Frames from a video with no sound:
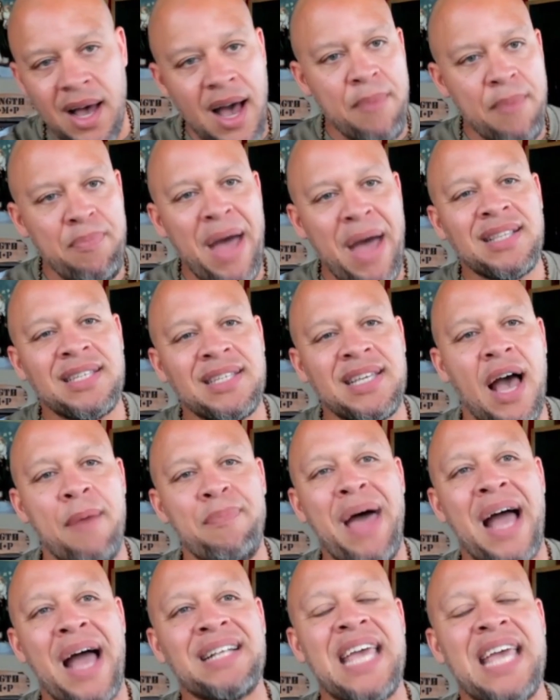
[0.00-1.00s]
I'm not, t- I'm
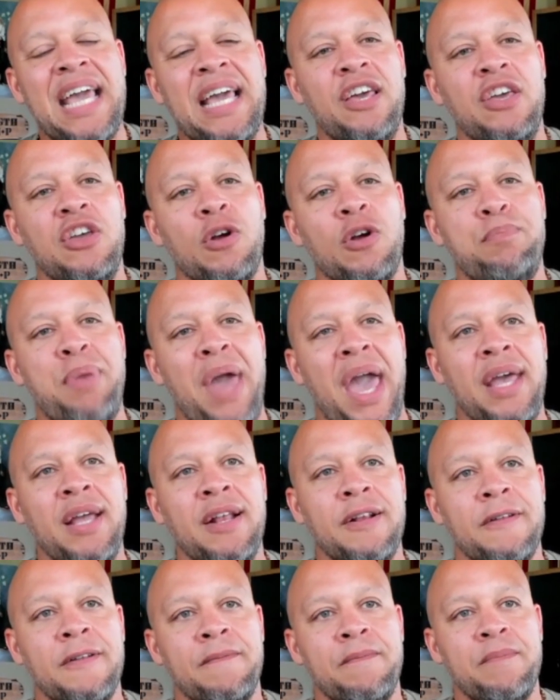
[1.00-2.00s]
not taking your
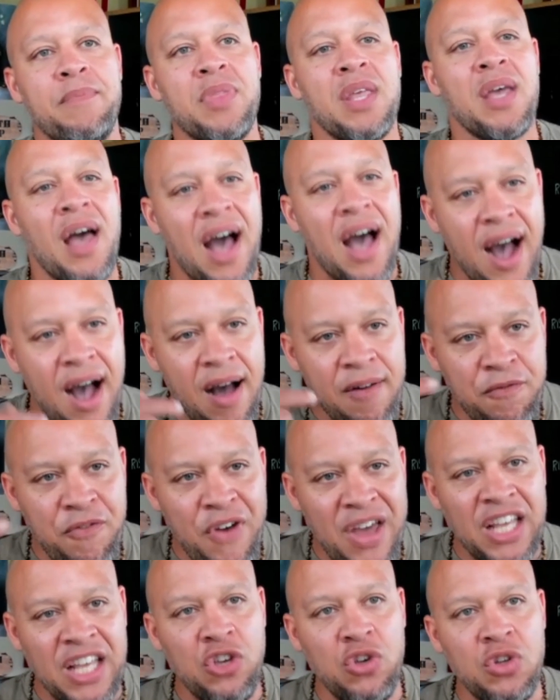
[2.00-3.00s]
bait, I'm
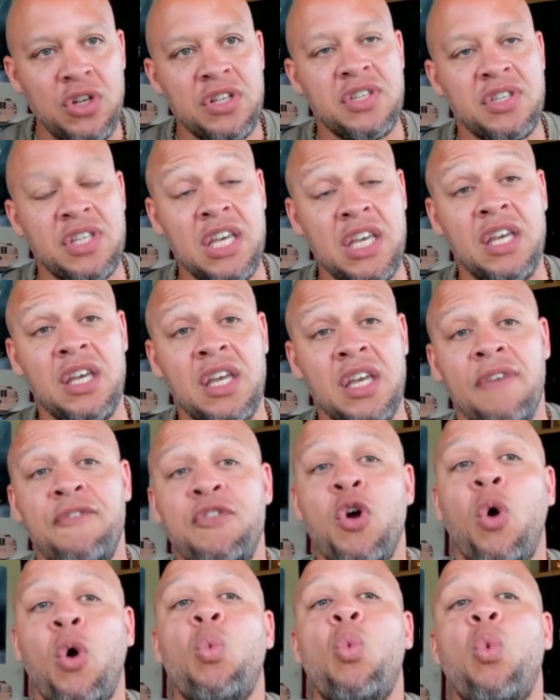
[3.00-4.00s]
vetting you to see if
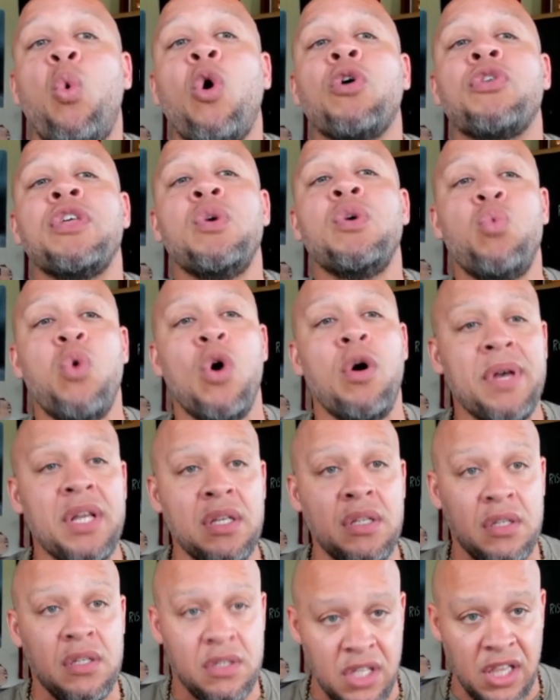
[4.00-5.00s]
you're a worthy
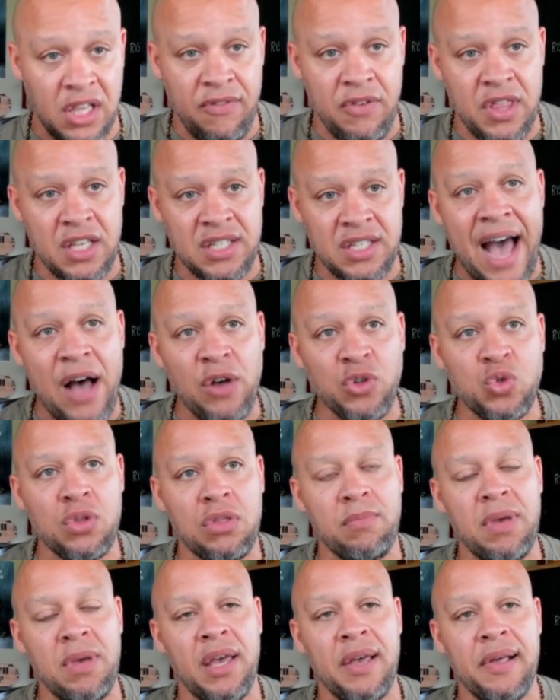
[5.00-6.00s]
woman to live in this house with
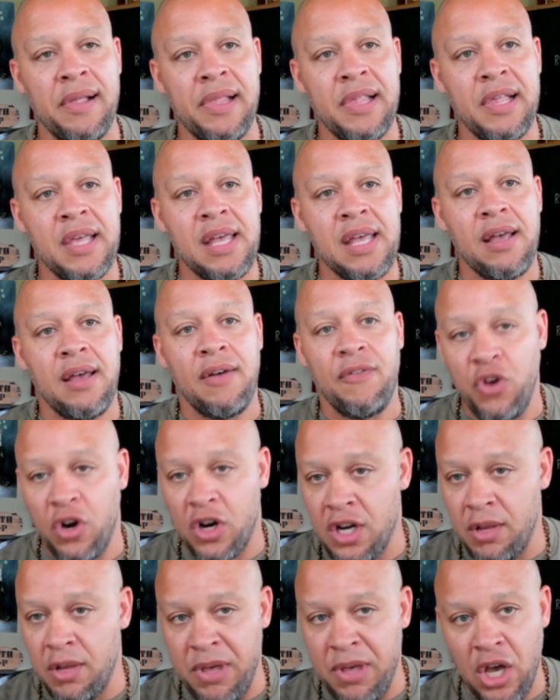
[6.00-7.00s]
me. If you're
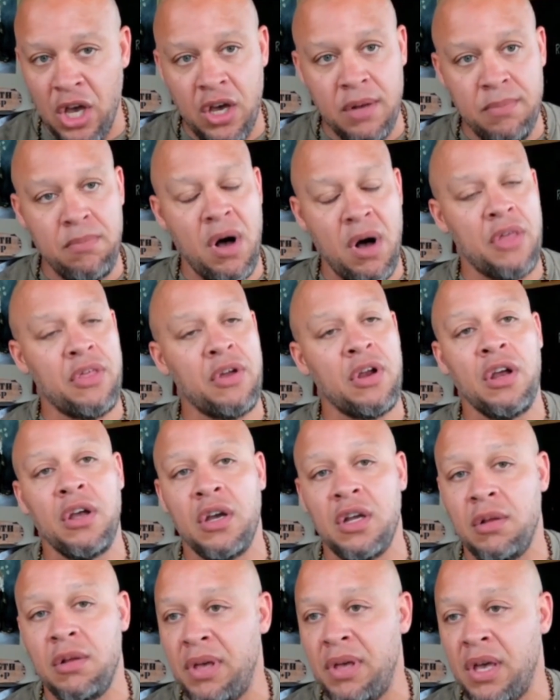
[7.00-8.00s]
going to be a good mother, you're
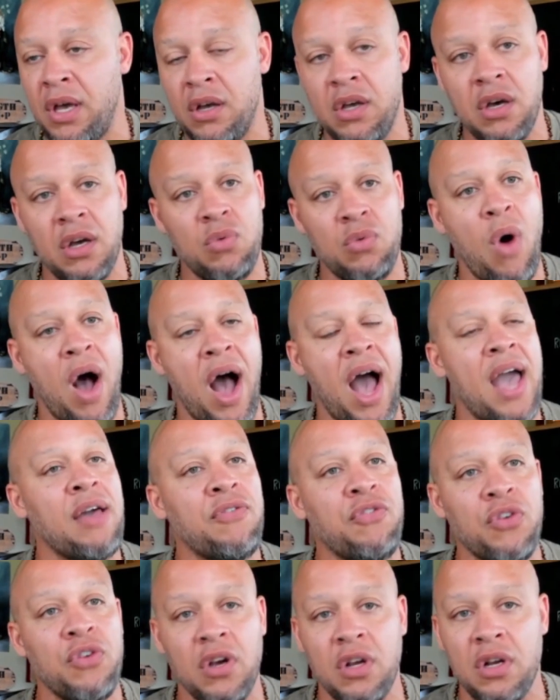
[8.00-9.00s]
going to be a good
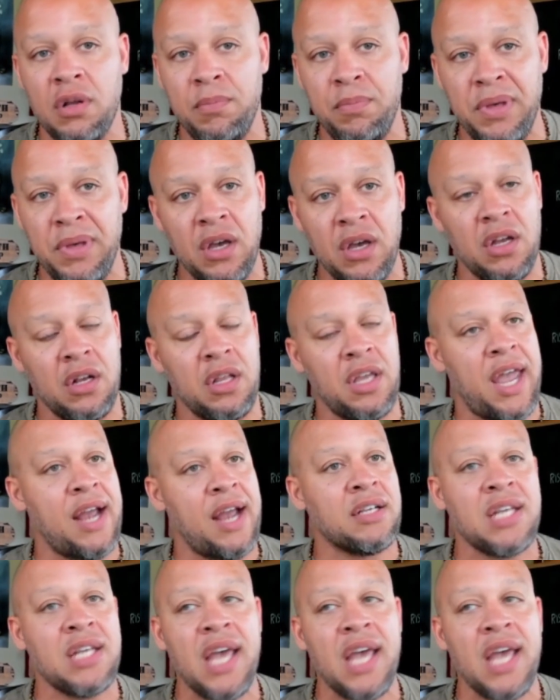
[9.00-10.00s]
wife, you're going to be a good
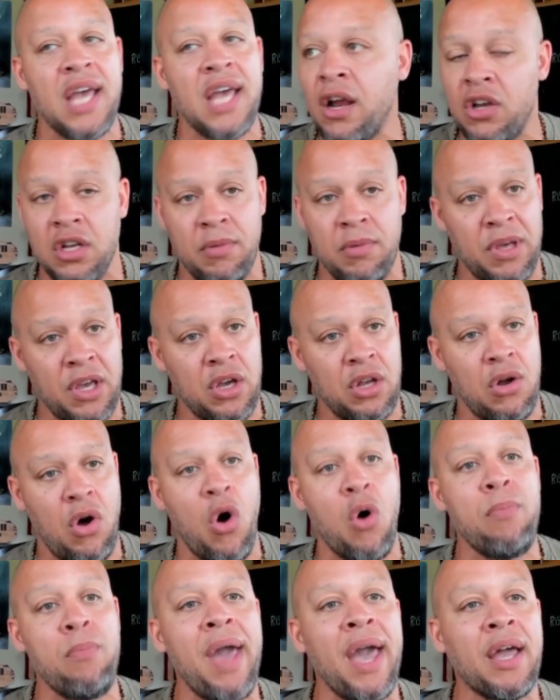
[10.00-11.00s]
caretaker, you're going to be a good
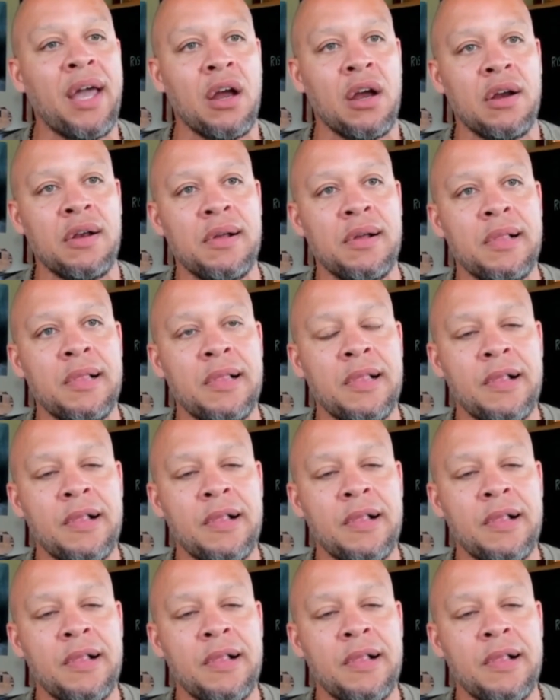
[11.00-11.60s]
homemaker.